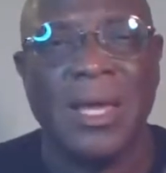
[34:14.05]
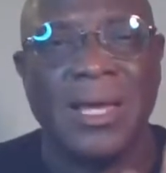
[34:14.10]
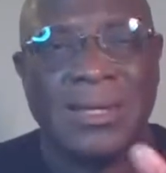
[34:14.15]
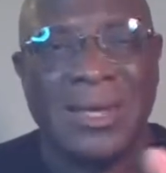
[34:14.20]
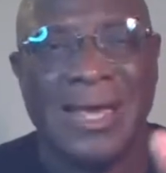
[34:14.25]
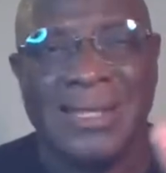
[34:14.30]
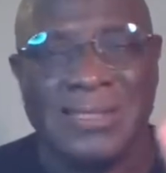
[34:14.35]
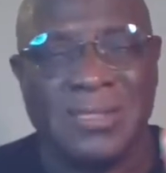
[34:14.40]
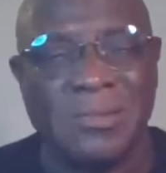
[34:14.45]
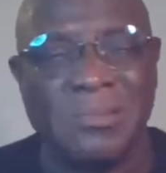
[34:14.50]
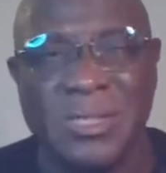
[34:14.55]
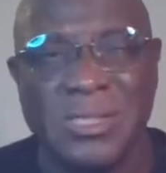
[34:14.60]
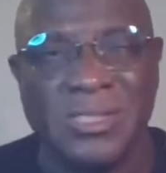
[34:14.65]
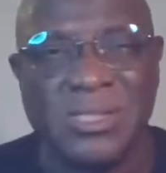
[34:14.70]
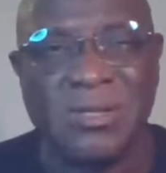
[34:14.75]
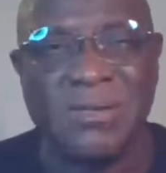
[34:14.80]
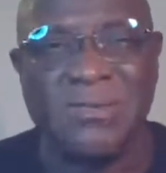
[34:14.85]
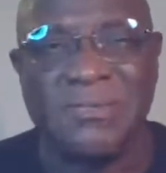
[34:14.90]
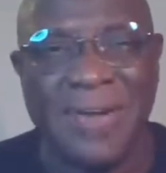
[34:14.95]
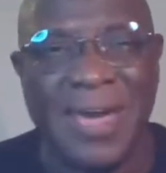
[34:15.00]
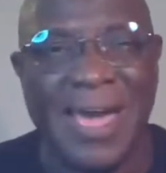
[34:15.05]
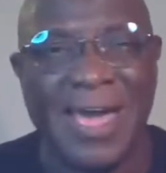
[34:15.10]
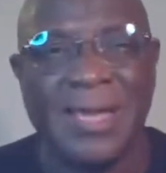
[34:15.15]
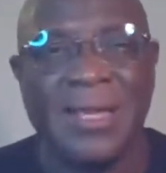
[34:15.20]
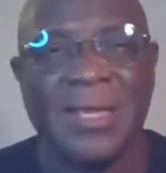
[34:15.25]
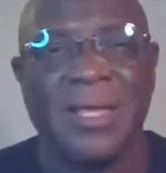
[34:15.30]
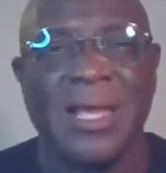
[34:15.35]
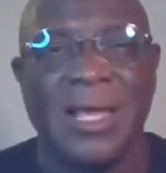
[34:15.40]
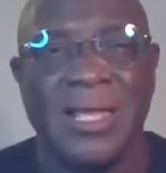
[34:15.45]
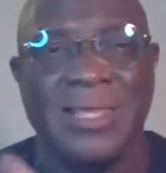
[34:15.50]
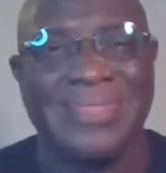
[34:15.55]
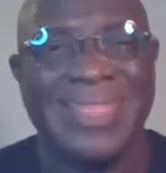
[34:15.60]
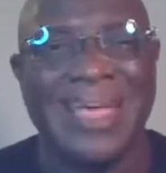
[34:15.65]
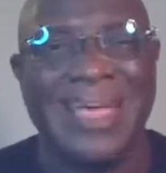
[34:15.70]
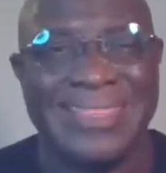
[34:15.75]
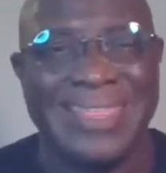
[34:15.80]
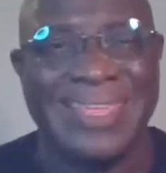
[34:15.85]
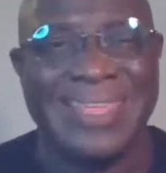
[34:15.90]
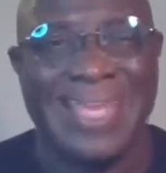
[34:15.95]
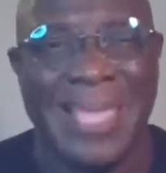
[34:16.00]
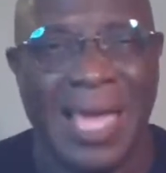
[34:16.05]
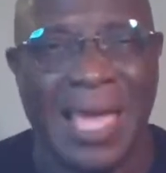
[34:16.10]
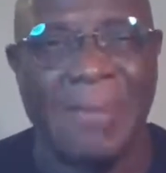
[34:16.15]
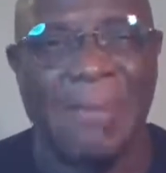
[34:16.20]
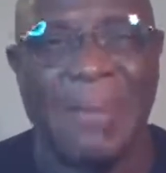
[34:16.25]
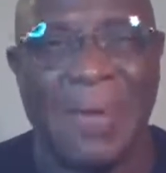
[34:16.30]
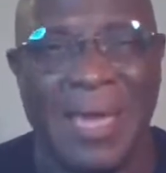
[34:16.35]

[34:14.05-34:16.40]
Not to mention the fact that they can't